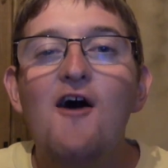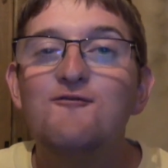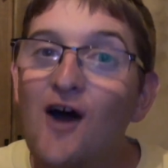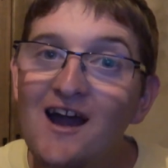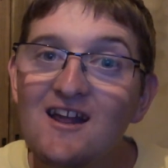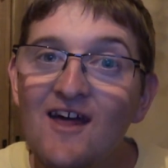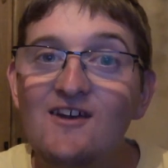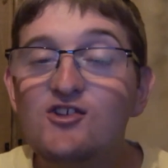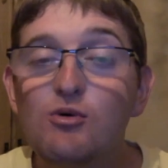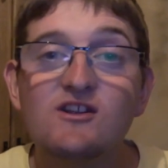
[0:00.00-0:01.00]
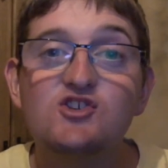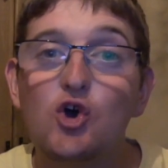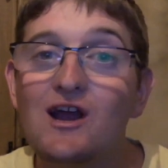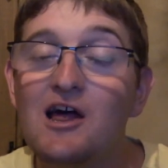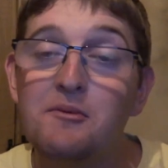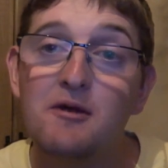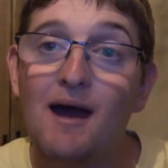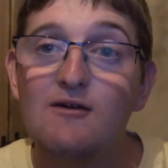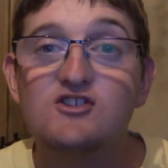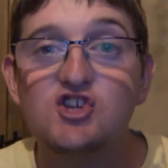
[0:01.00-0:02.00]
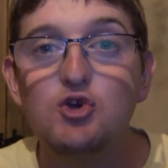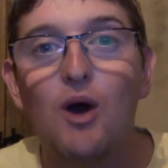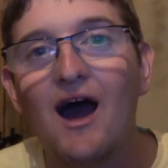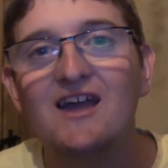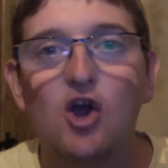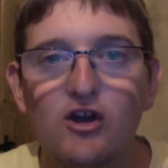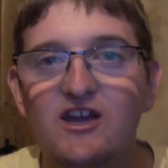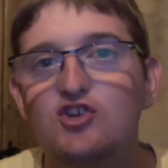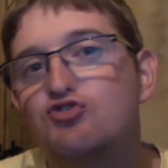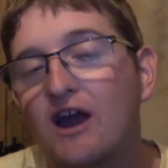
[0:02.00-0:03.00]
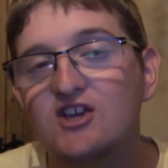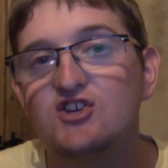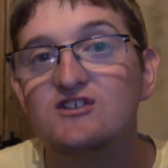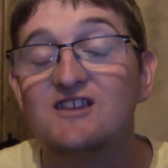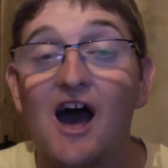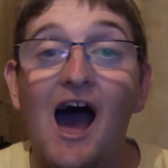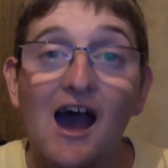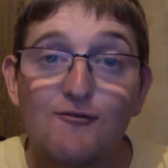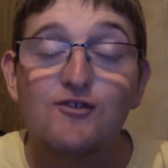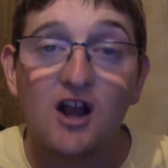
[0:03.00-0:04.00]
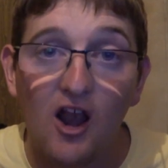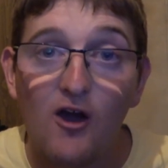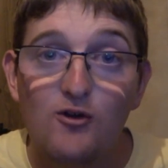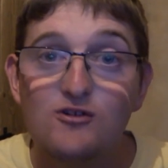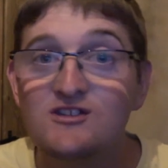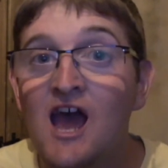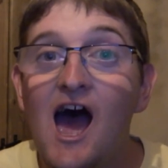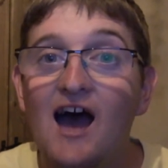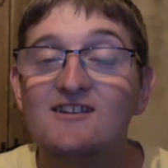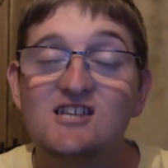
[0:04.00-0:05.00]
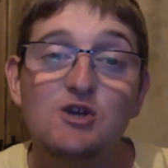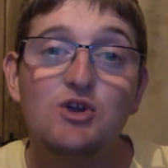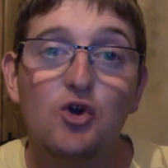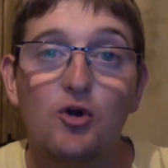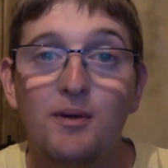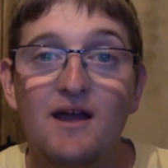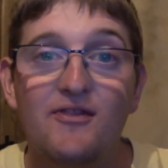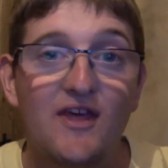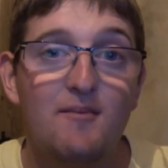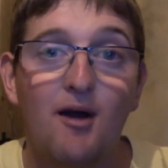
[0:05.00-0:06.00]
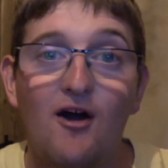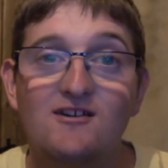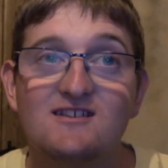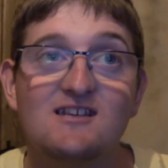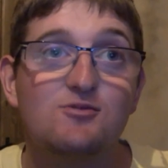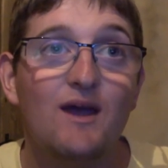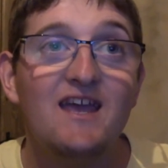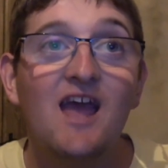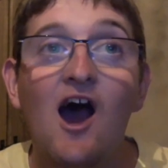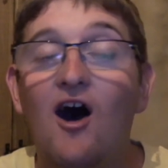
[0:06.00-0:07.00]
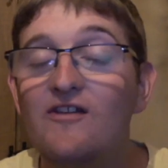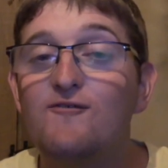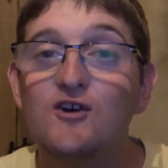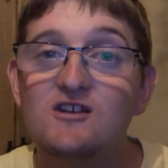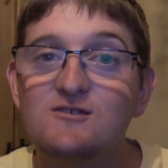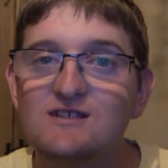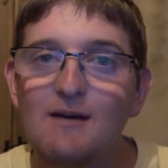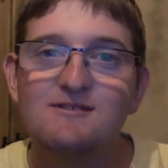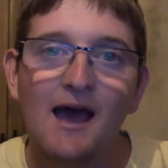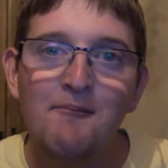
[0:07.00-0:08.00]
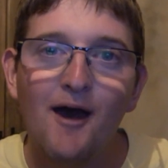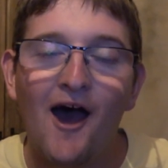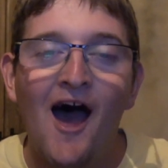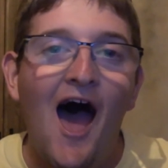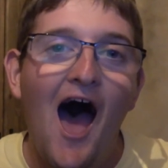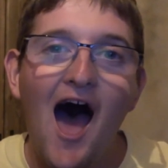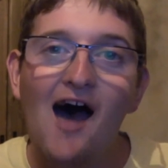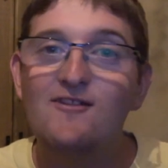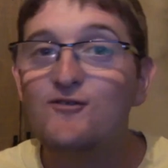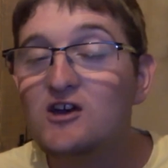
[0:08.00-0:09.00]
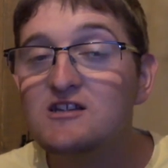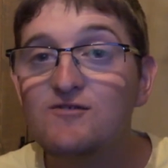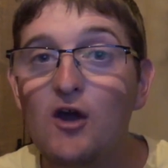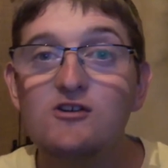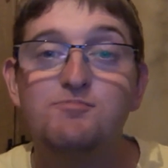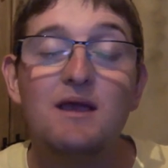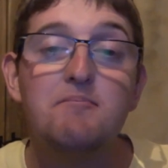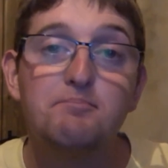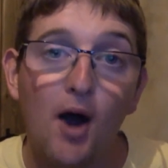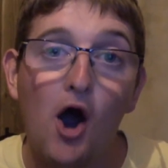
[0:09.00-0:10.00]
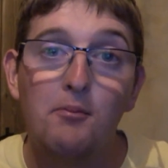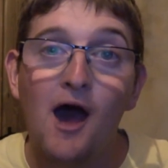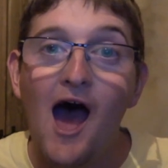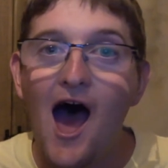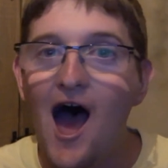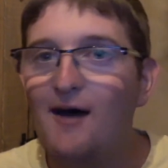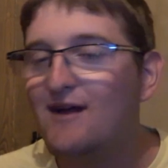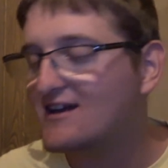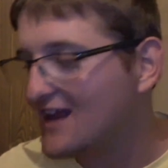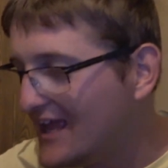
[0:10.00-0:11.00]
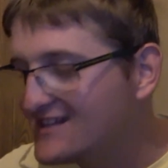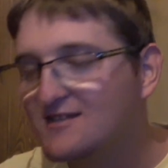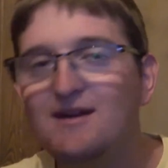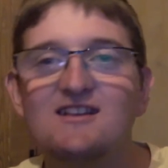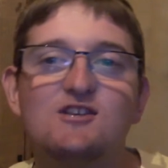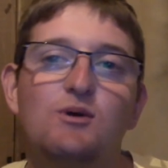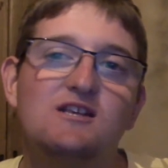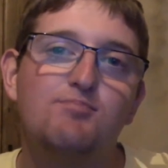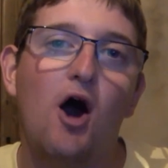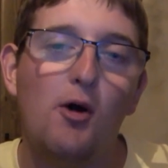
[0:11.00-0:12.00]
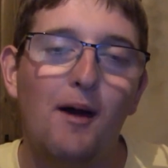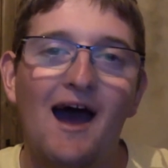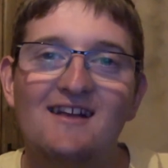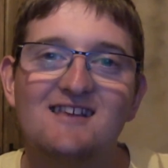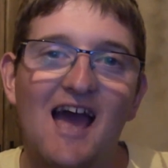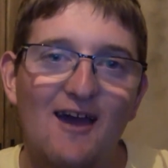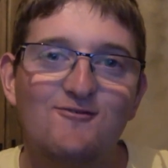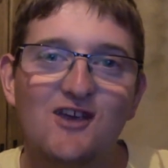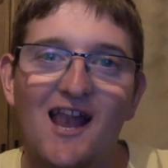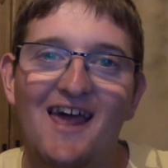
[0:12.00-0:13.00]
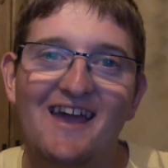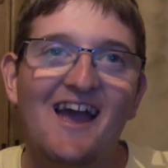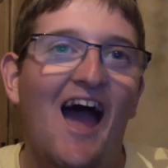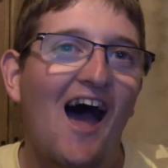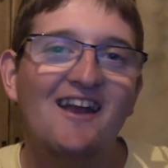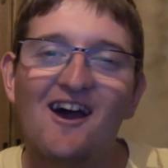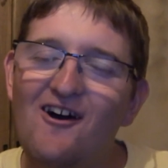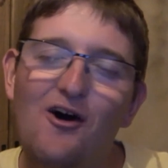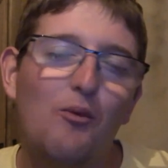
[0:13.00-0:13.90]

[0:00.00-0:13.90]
Finally then, just want to talk a little bit about two iconic attractions that have closed at two European theme parks this week on the 1st of September. Uh, the first of those being Bob, uh, that Intamin Swiss Bob at Efteling. And oh,